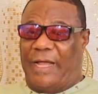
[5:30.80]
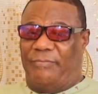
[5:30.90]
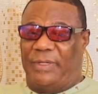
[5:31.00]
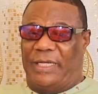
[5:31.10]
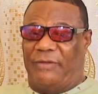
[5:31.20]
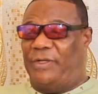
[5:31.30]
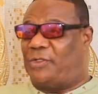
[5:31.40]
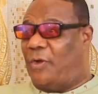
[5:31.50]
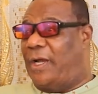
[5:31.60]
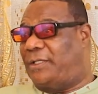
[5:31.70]
I've been
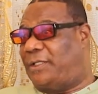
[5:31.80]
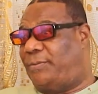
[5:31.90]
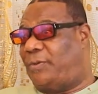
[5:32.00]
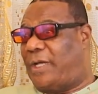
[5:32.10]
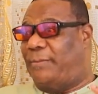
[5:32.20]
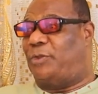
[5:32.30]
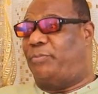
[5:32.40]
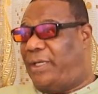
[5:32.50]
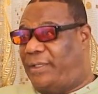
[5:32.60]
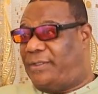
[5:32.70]
given scholarship to come
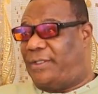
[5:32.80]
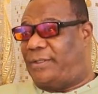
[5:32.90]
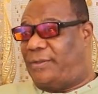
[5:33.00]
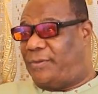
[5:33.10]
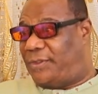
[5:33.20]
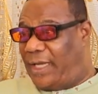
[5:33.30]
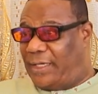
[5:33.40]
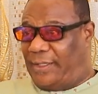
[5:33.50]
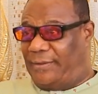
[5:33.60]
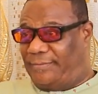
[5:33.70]
to Benin City to
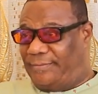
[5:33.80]
study.